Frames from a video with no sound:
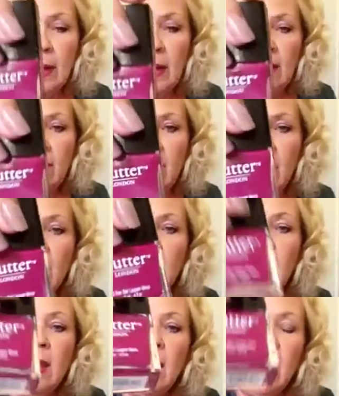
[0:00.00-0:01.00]
I have on.
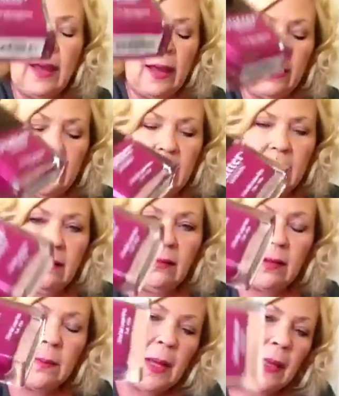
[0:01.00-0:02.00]
And then
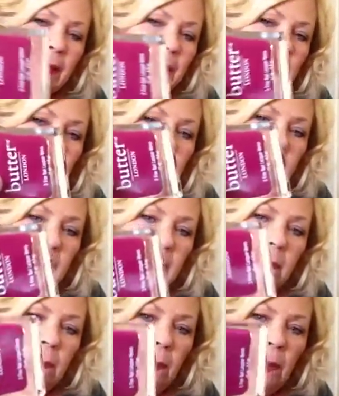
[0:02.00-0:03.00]
it's about these
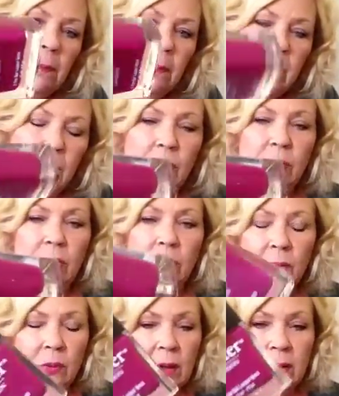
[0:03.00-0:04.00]
deep
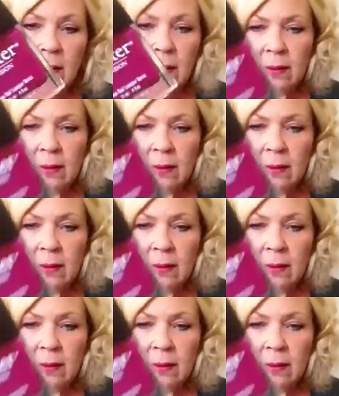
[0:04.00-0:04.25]
maroon,